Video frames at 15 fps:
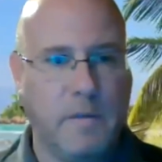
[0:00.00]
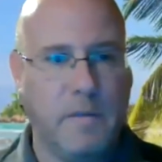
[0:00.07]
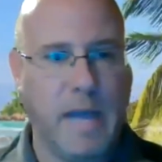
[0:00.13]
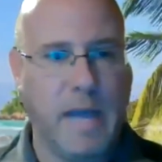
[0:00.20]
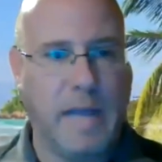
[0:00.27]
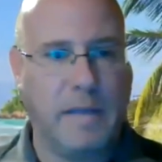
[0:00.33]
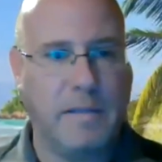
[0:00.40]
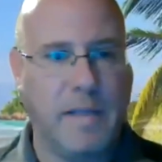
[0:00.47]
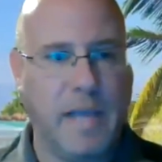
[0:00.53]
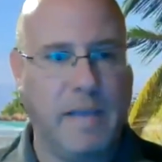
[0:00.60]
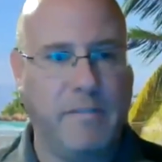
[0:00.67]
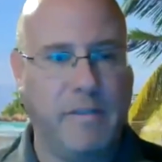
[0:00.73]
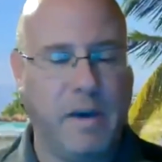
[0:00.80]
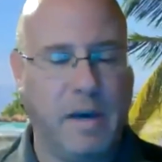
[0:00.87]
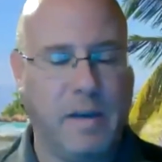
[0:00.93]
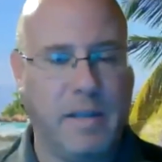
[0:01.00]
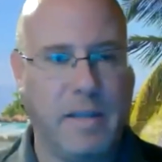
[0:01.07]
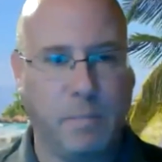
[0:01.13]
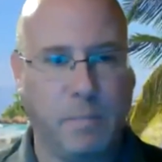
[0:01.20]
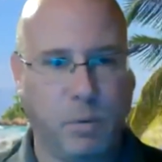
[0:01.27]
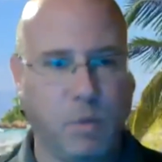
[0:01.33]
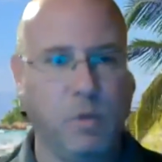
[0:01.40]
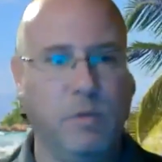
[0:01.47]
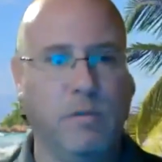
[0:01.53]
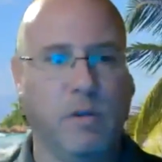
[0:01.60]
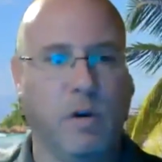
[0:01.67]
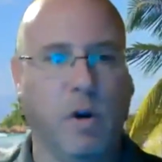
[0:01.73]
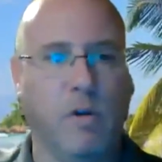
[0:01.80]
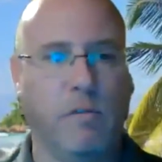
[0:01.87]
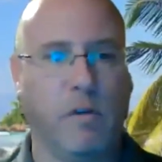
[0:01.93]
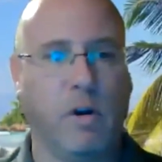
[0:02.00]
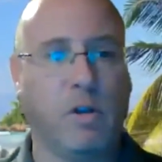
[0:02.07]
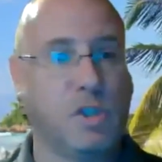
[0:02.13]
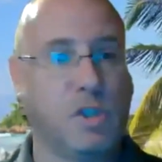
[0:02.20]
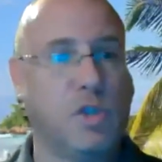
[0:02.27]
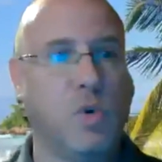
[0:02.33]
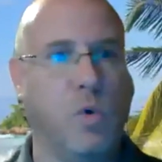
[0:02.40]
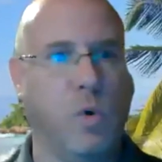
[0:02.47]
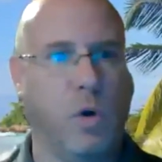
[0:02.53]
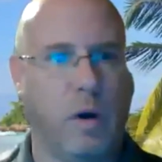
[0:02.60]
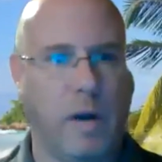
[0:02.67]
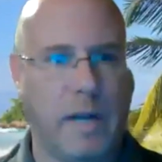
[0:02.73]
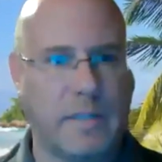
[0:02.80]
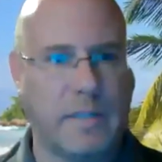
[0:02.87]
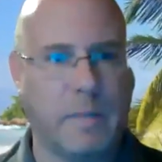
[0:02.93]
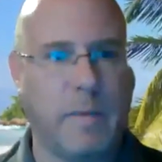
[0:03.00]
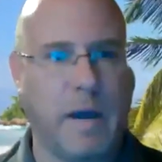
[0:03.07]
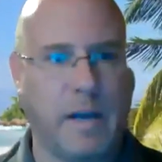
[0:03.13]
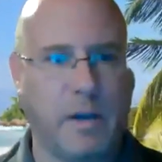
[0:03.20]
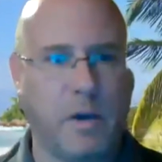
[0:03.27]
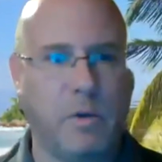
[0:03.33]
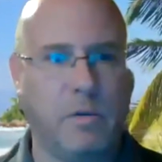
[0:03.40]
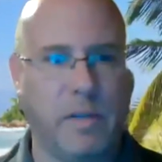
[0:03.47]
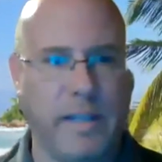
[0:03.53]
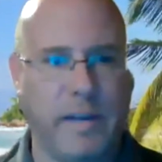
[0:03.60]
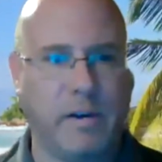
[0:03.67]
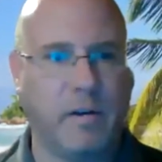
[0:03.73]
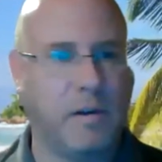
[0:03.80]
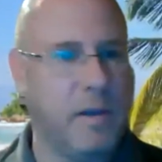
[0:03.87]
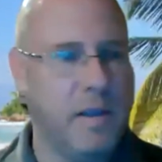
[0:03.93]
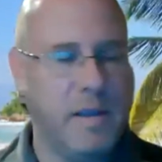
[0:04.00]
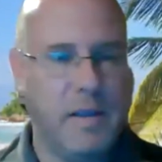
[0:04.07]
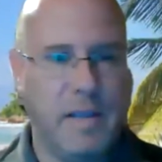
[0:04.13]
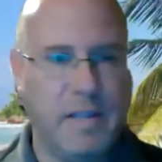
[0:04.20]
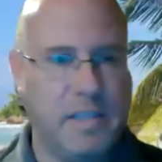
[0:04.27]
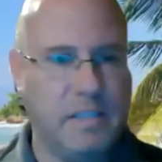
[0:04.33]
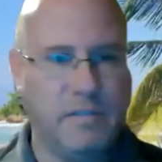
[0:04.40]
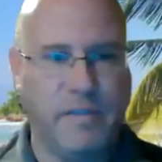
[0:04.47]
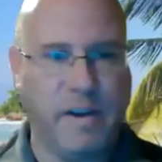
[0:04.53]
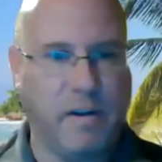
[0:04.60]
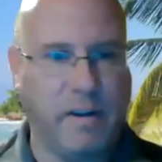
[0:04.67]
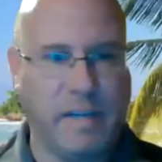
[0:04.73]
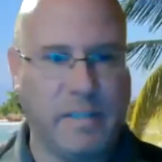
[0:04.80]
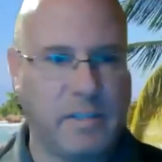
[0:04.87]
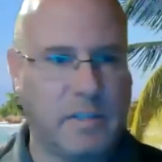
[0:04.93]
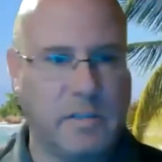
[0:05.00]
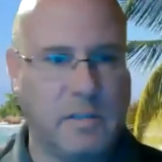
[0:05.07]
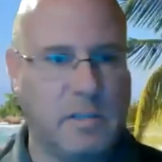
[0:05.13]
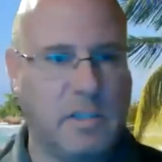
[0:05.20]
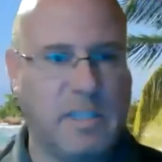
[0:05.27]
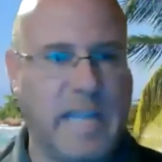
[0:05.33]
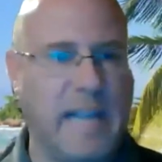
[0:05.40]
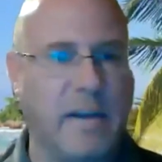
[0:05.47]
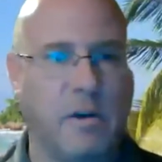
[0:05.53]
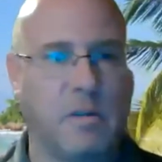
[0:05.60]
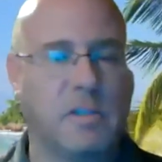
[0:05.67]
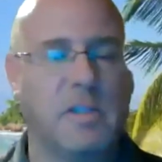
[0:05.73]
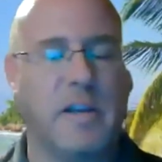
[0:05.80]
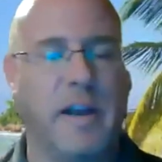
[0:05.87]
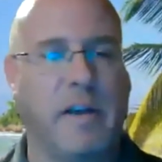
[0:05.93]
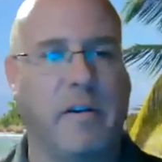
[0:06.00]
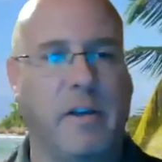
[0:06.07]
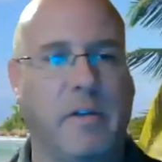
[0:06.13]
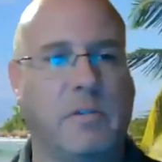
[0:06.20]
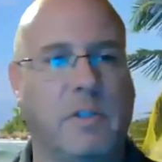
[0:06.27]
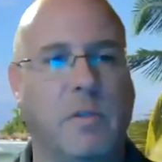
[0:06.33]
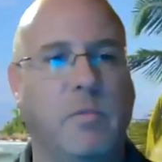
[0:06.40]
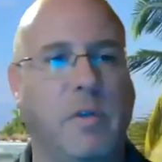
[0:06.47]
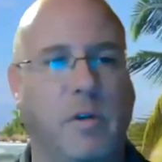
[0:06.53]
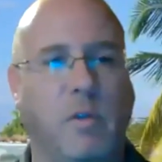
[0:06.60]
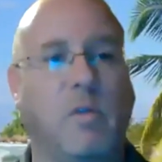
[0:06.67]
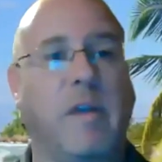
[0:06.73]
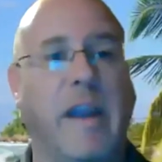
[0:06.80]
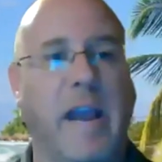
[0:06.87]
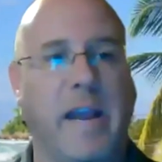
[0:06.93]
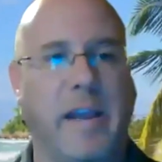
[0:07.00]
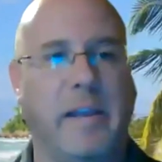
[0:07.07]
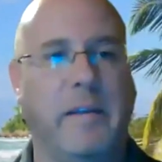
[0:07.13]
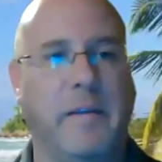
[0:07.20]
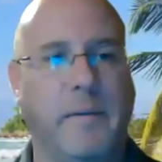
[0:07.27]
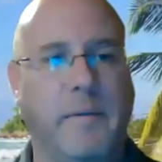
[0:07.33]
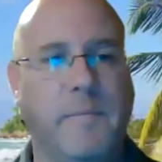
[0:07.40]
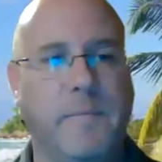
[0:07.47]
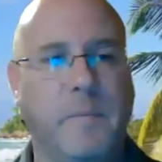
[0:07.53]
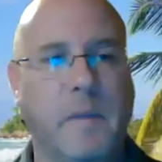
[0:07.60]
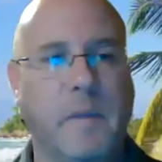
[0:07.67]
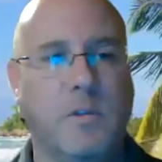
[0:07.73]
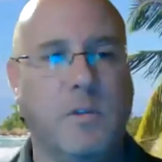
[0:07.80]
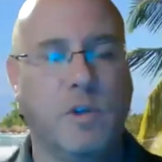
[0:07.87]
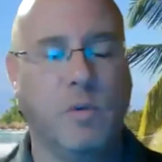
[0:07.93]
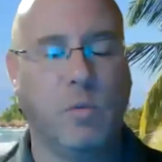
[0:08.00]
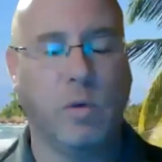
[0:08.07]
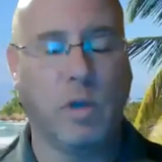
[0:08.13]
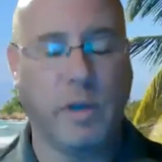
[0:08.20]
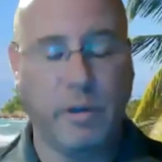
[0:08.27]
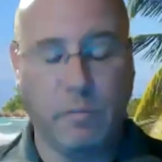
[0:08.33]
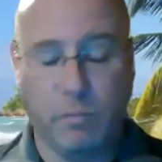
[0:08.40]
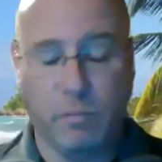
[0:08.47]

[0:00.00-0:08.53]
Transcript: that they've improved their overall score as the mock code leader in these various standard scenarios that we're creating. So we're